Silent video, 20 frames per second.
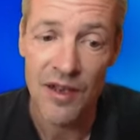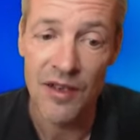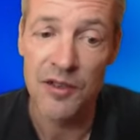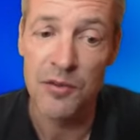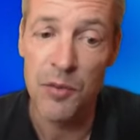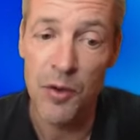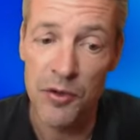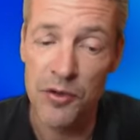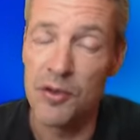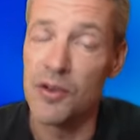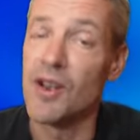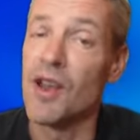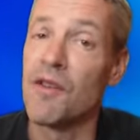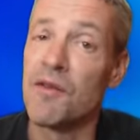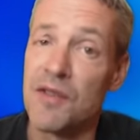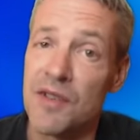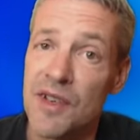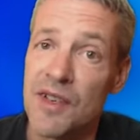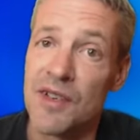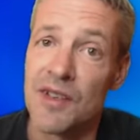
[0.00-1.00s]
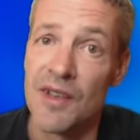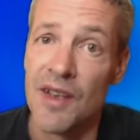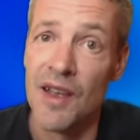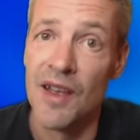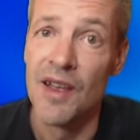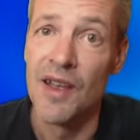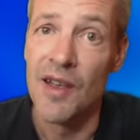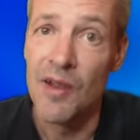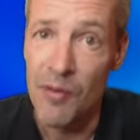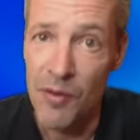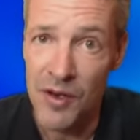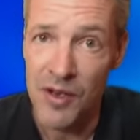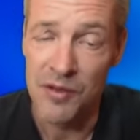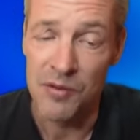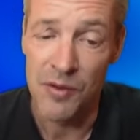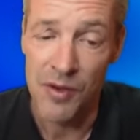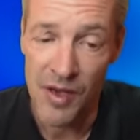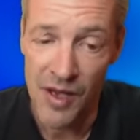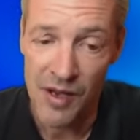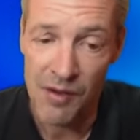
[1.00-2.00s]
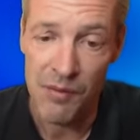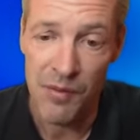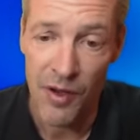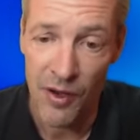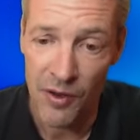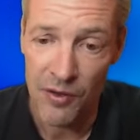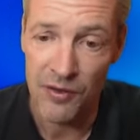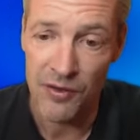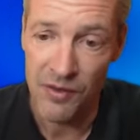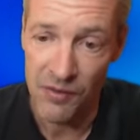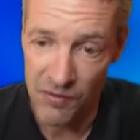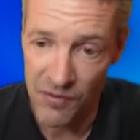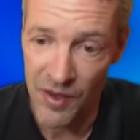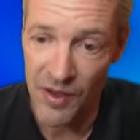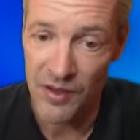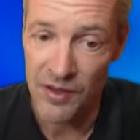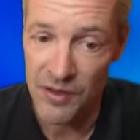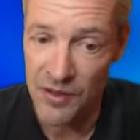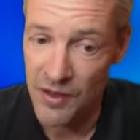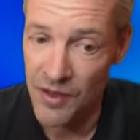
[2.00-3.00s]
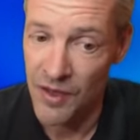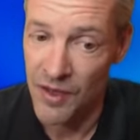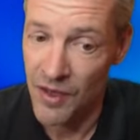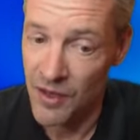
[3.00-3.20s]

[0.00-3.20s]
spot on f6, where it will help our defense.